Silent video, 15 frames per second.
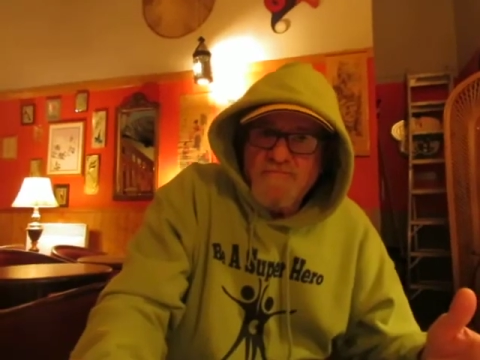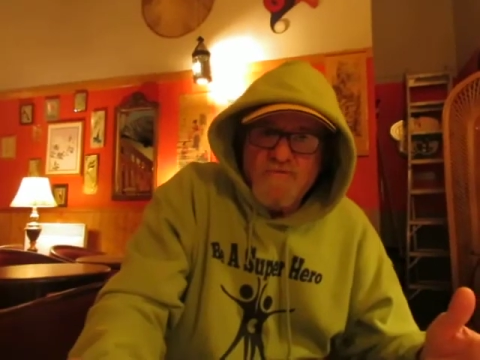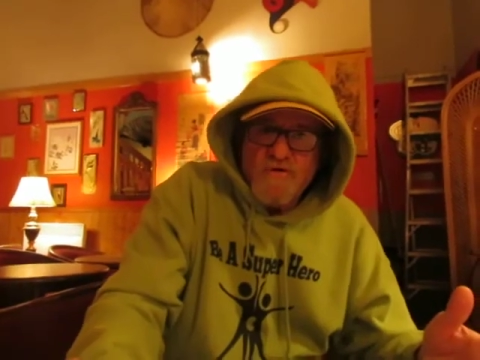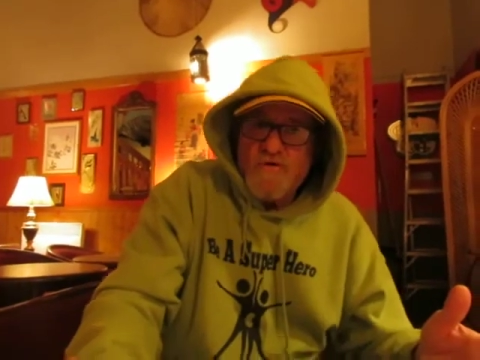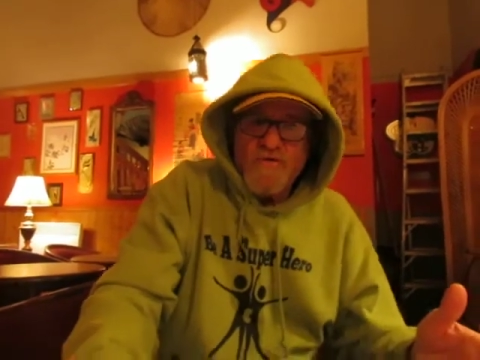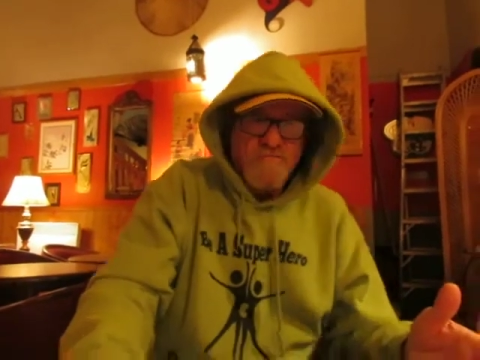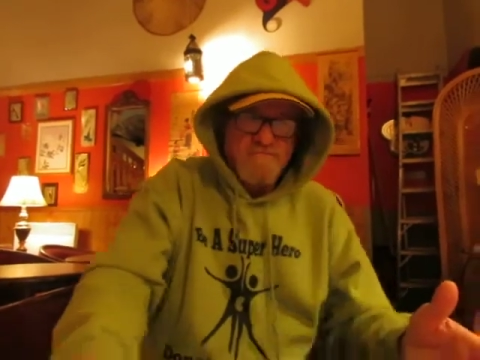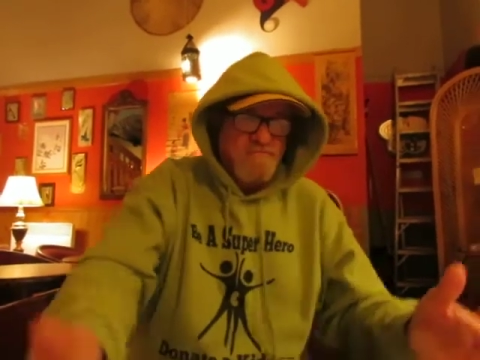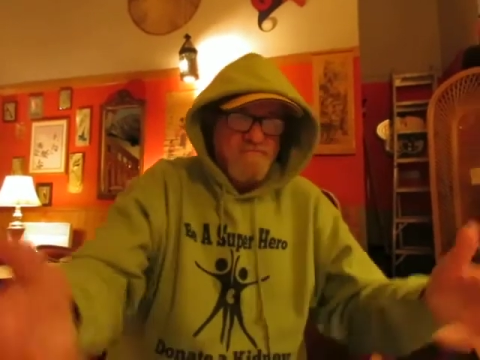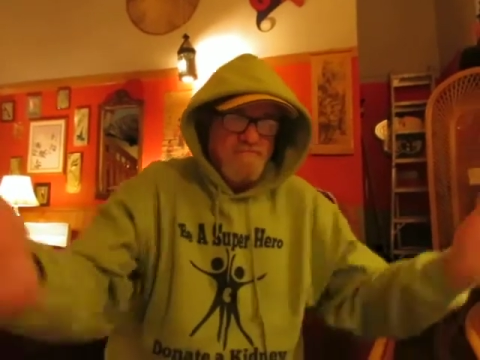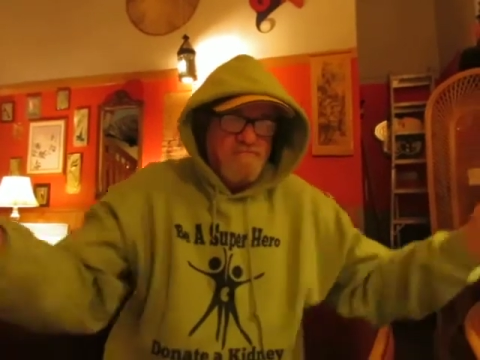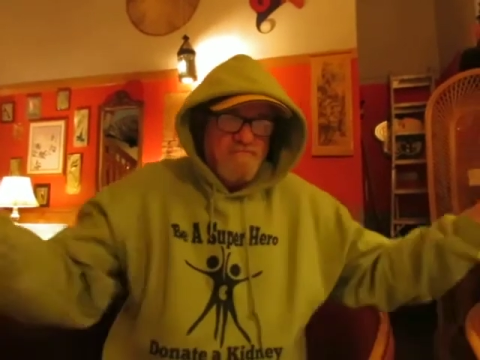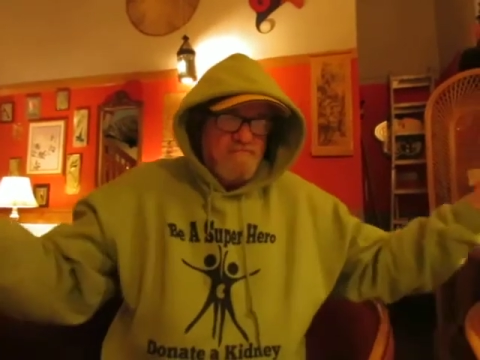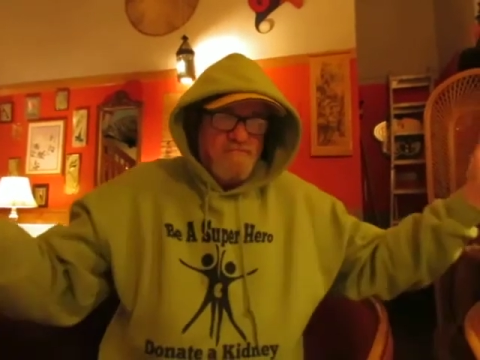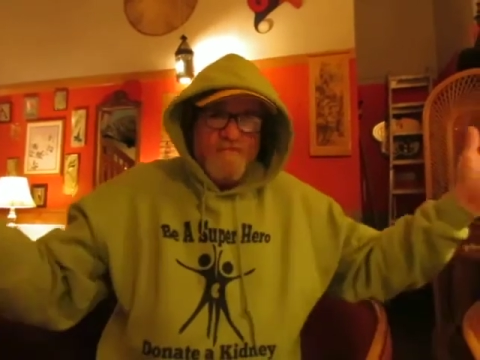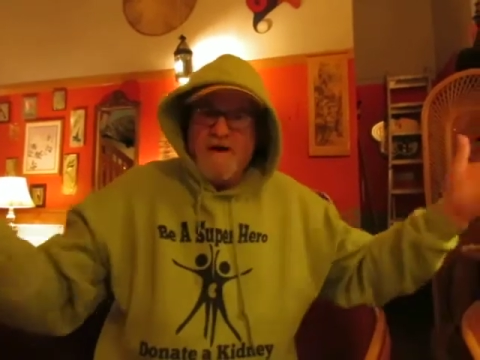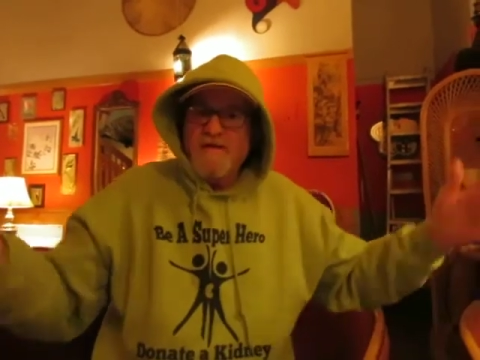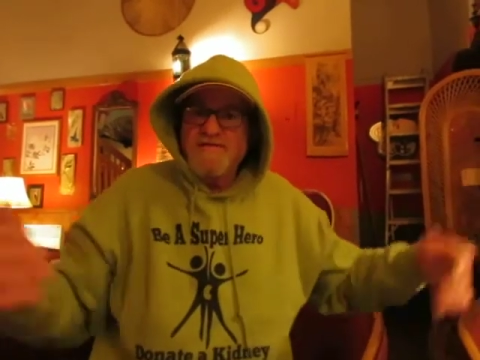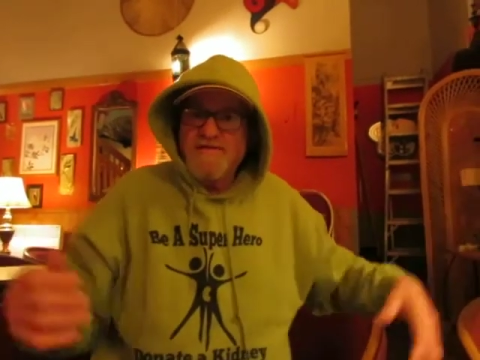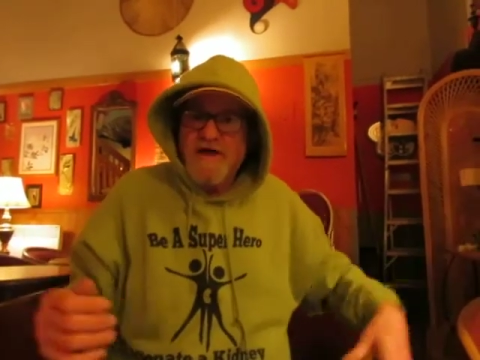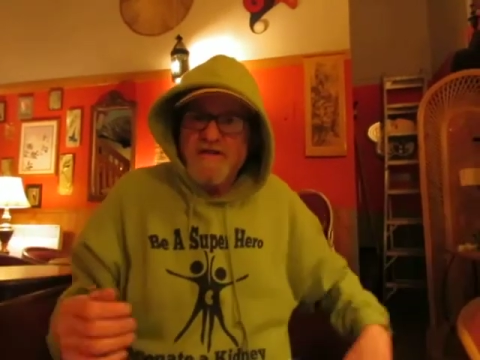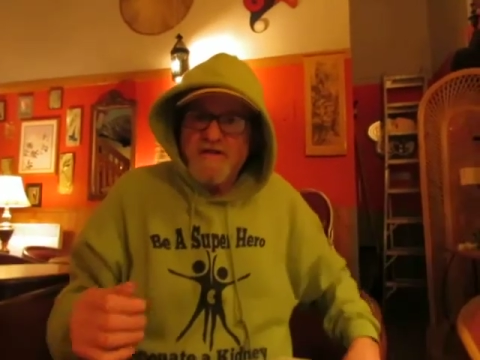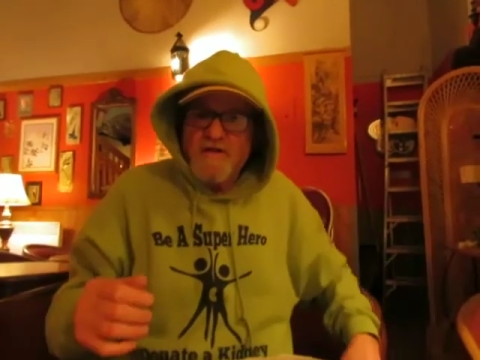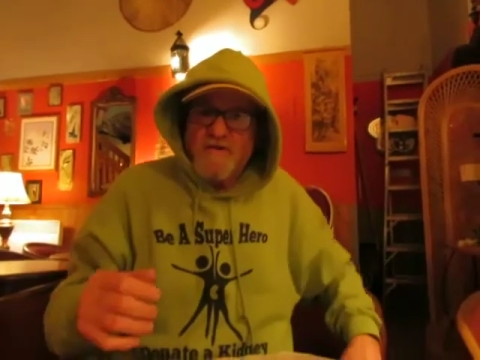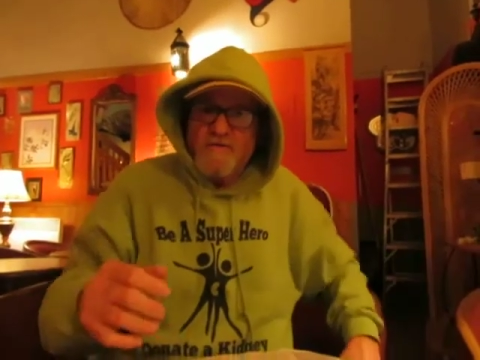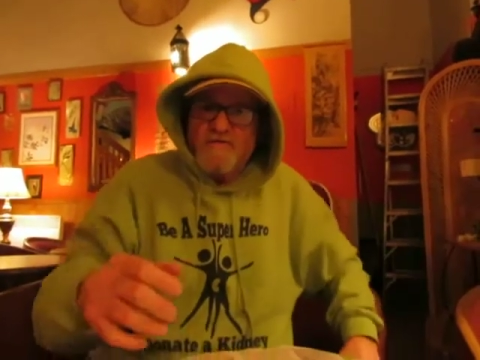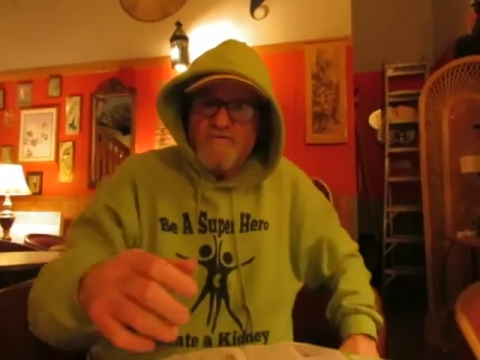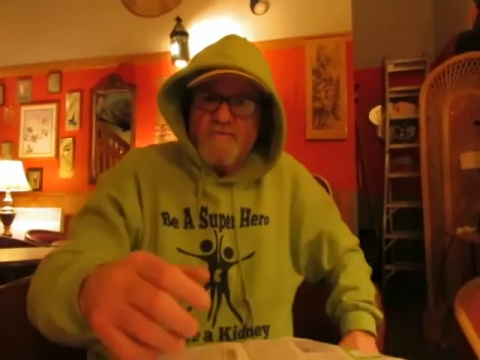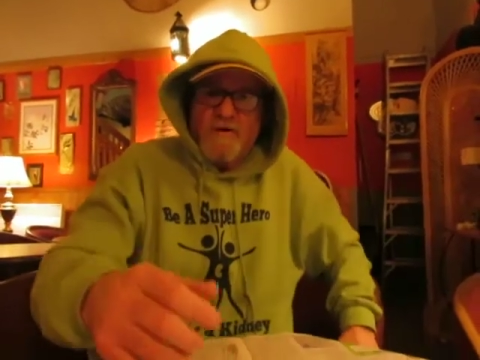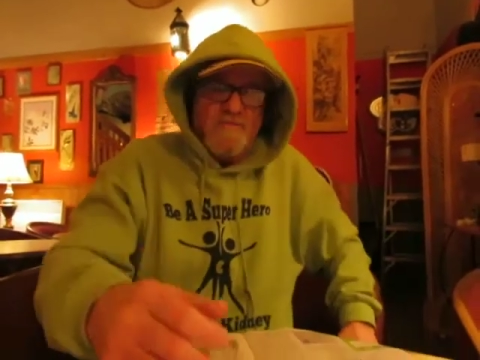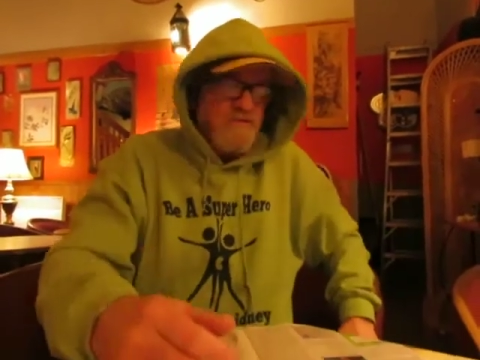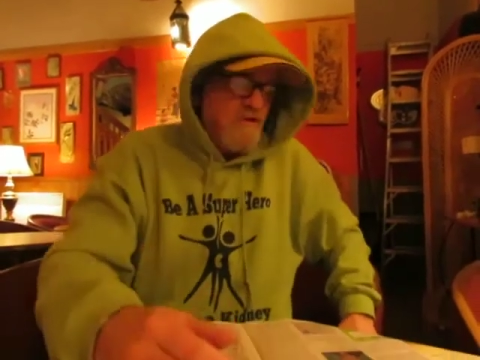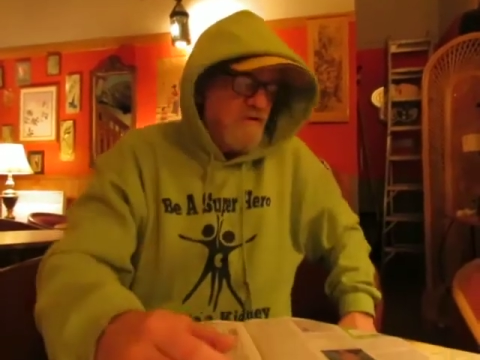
for, what, 10 years, 12